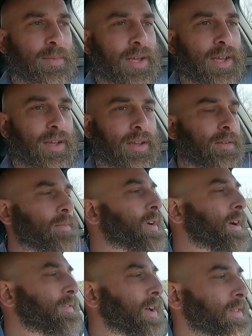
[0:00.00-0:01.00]
bit
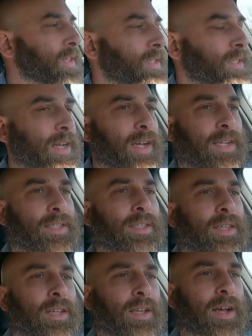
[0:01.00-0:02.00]
rough out the sides
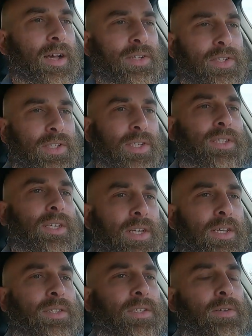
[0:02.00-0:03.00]
just because it
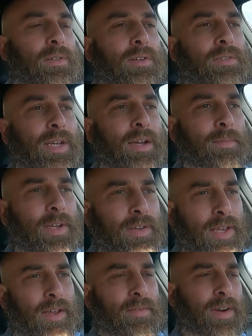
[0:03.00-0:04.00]
is so low down, but
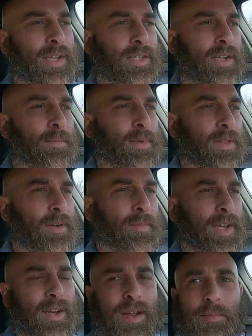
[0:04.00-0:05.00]
you can raise it up a little
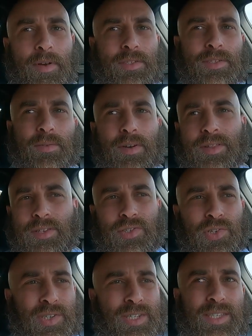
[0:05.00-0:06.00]
bit, and I'm also on the
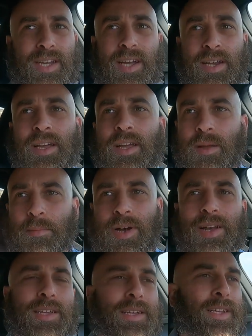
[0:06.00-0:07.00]
short side.
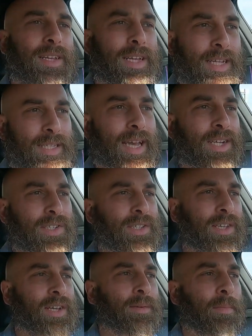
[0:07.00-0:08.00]
But it's
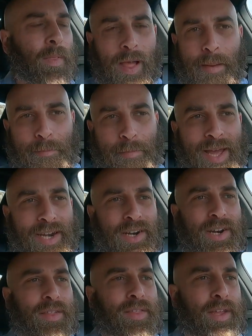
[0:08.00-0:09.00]
actually a lot
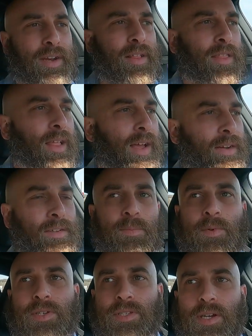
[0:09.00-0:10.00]
better than a lot of
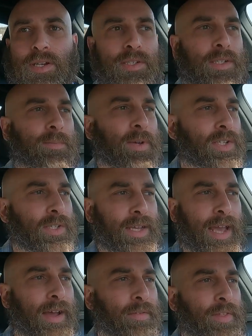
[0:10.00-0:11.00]
sports cars,
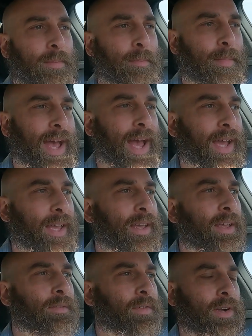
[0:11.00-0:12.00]
especially out the back.
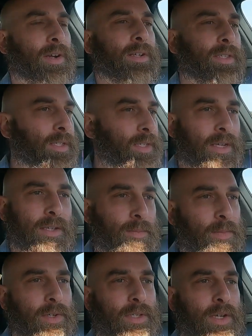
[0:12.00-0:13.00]
If we're calling this thing a
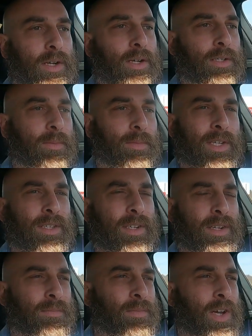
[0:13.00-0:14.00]
sports car, somebody's
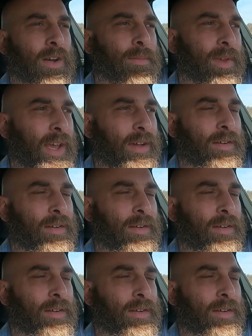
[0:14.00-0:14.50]
gonna call me